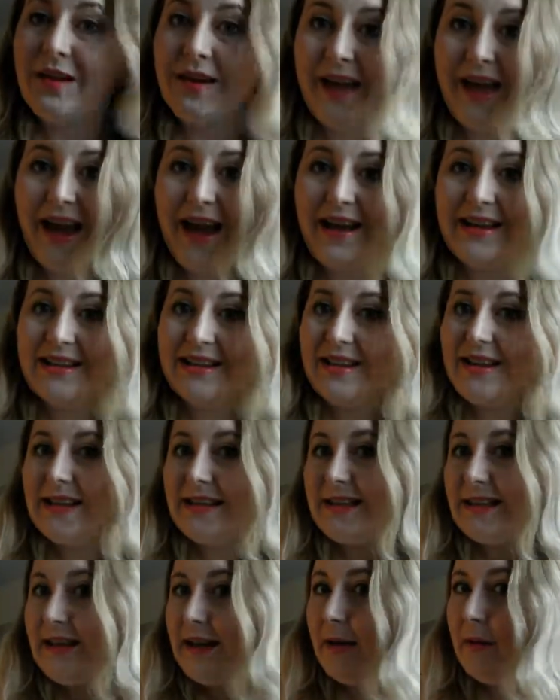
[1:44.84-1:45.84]
Okay, so there's
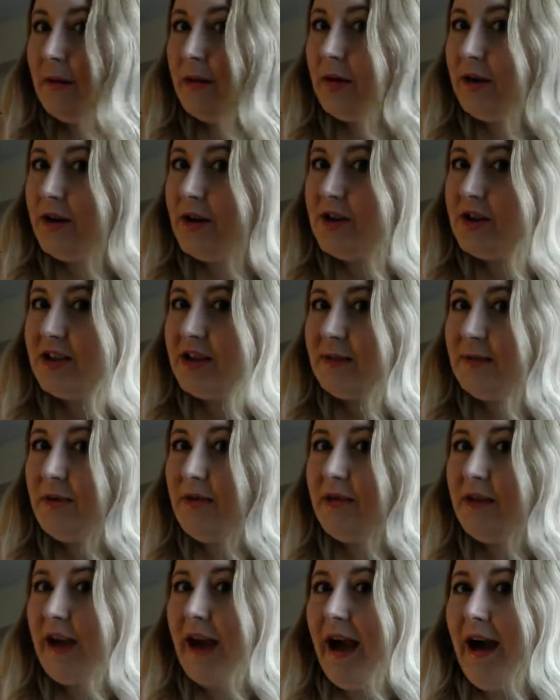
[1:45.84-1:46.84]
step one in just
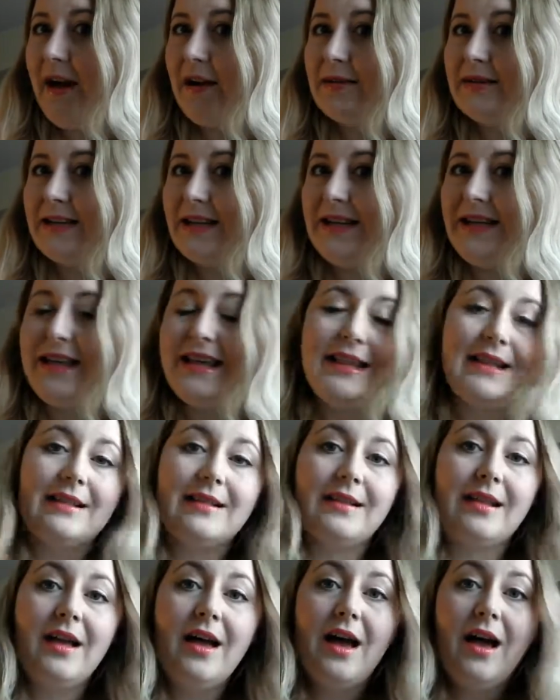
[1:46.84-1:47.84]
smoothing it out a
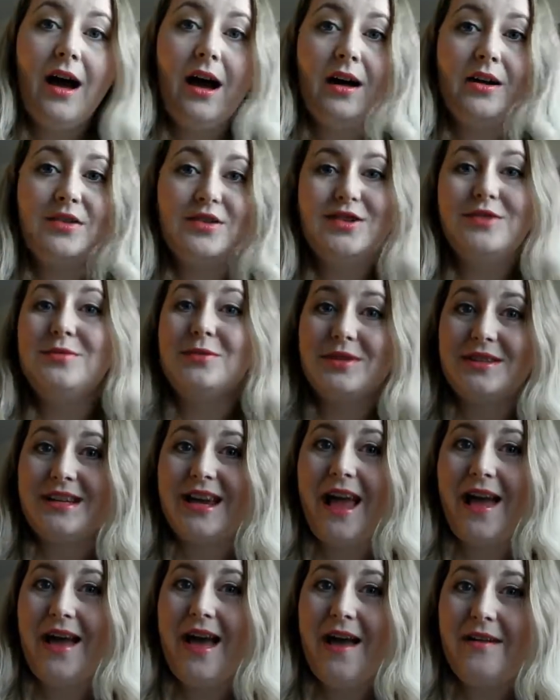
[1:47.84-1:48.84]
little. I do want it
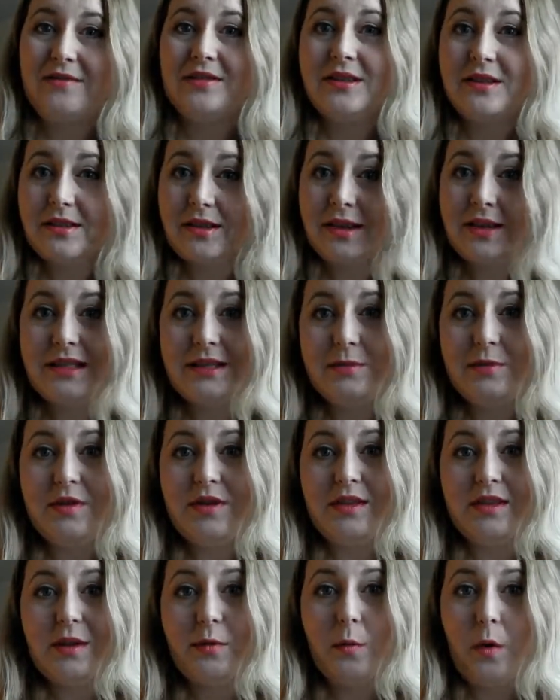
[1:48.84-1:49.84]
ever so slightly smoother,
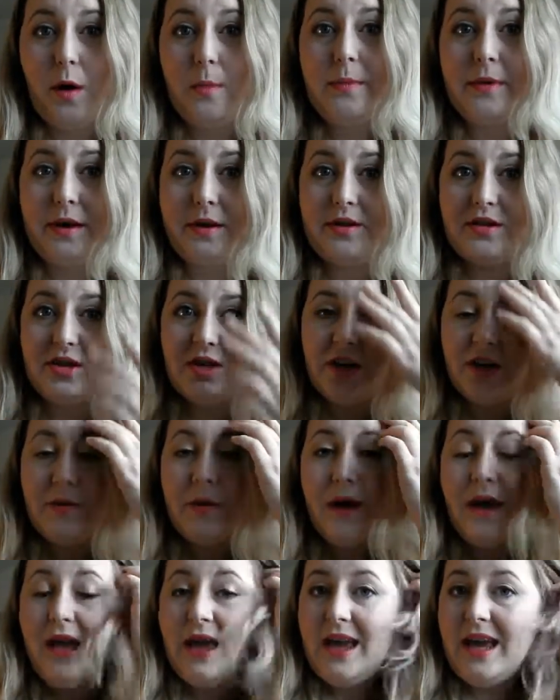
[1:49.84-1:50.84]
so what I'm going to do
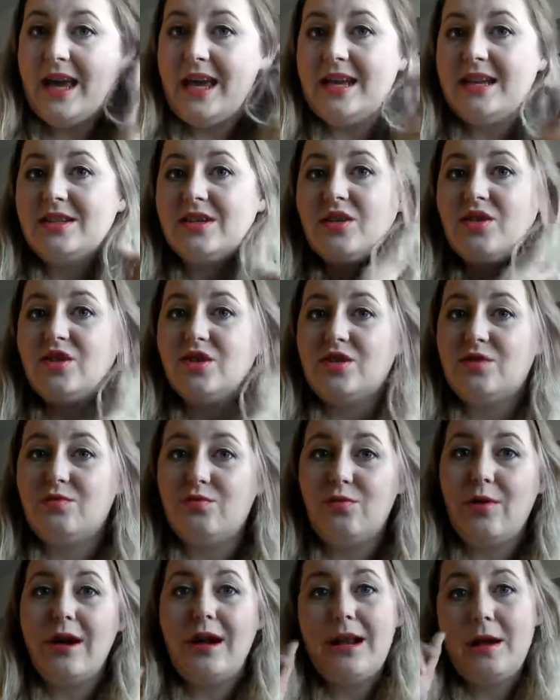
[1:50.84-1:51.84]
is just
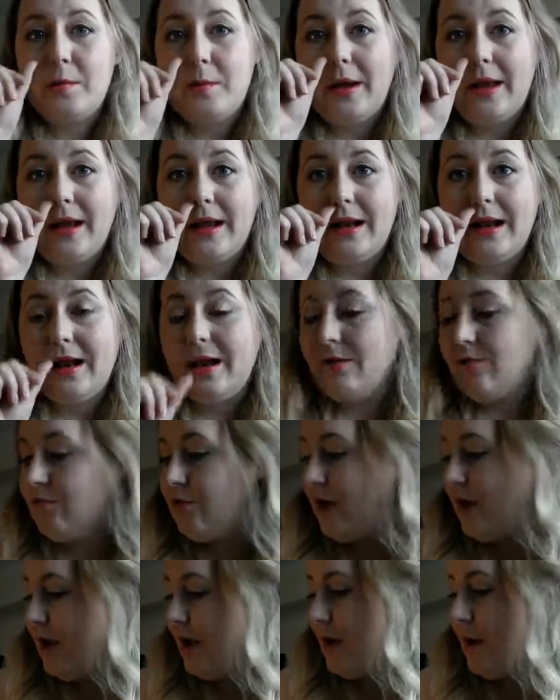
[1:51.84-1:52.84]
really quickly
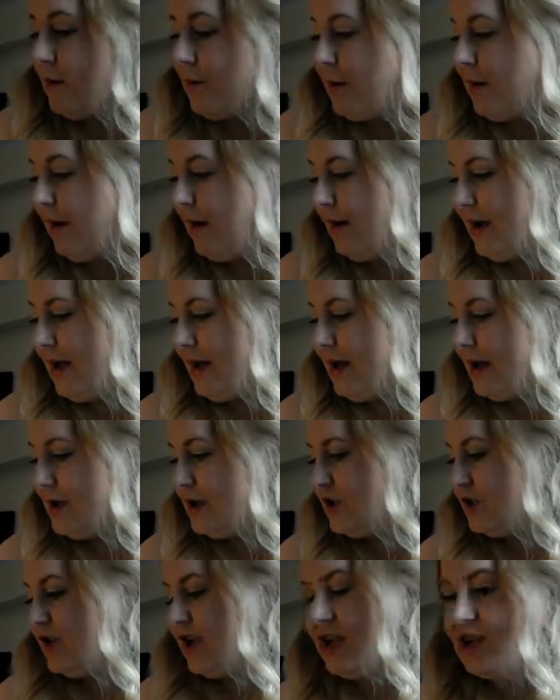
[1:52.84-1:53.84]
run my
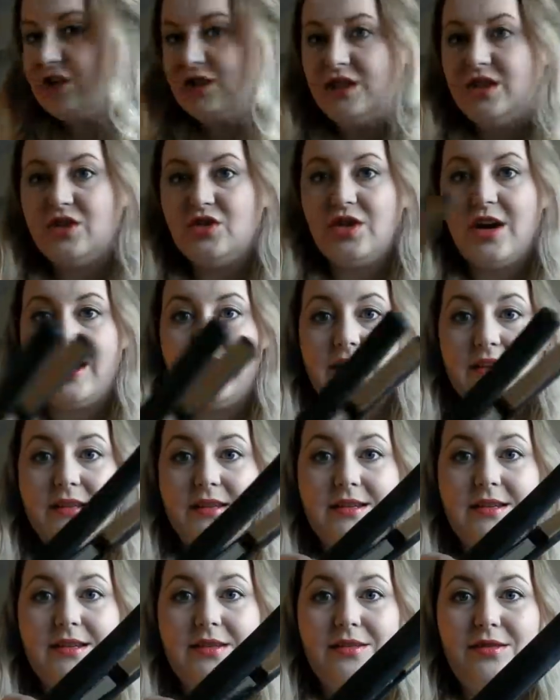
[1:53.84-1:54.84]
GHD
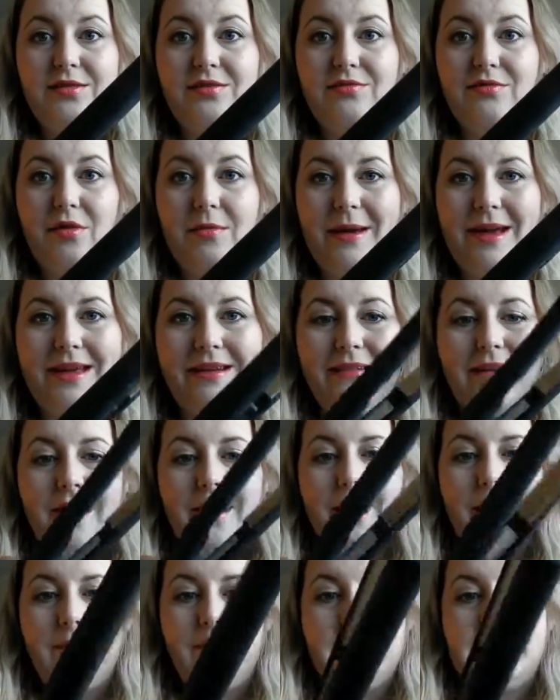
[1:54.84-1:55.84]
straighteners through it.
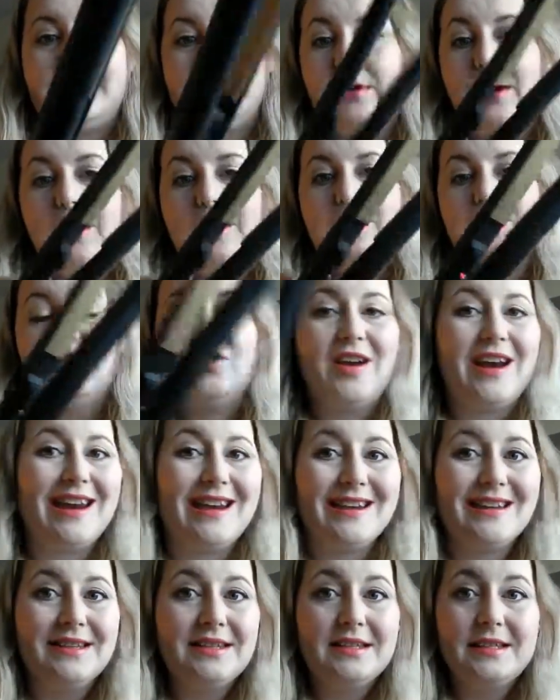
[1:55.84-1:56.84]
These are my own
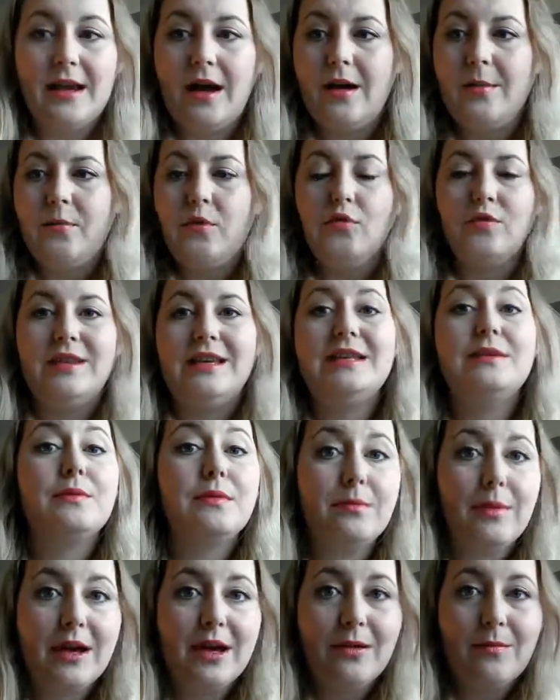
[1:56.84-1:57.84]
straighteners. I bought these
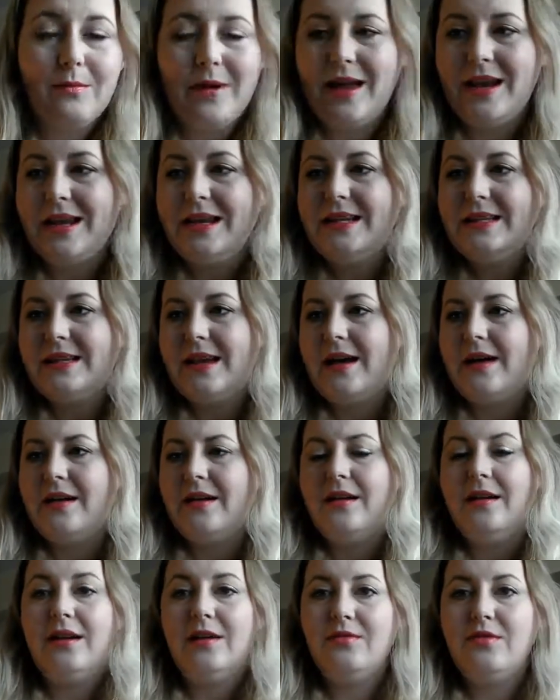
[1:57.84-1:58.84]
with my own pennies and
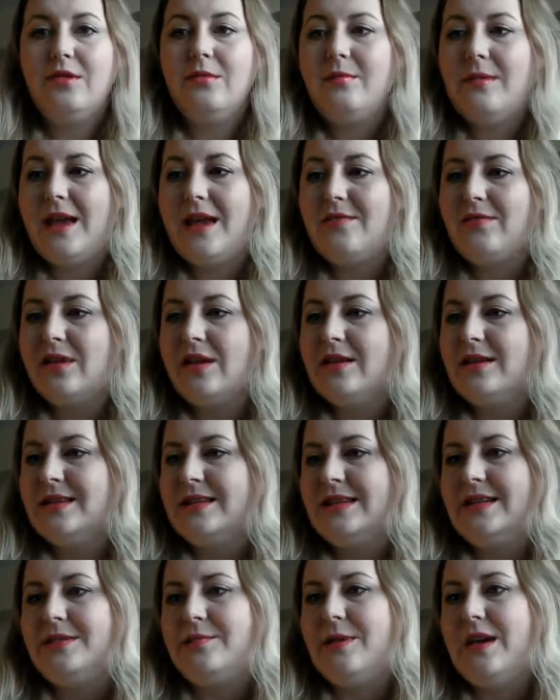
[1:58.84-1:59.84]
I love them. They have
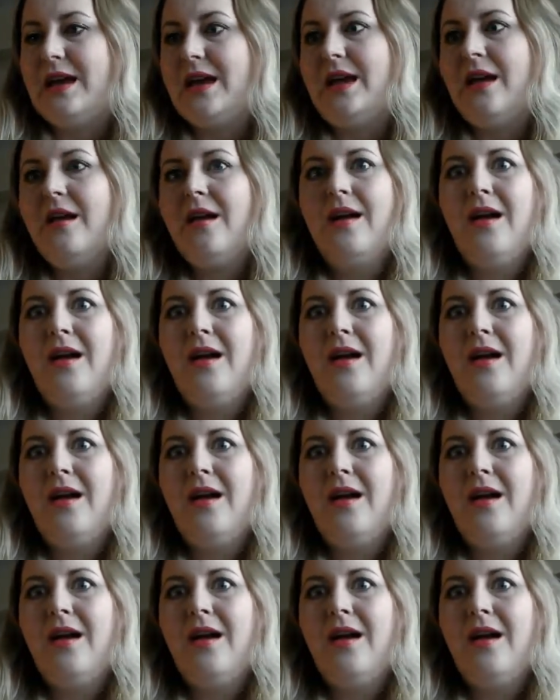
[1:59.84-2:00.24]
lasted me,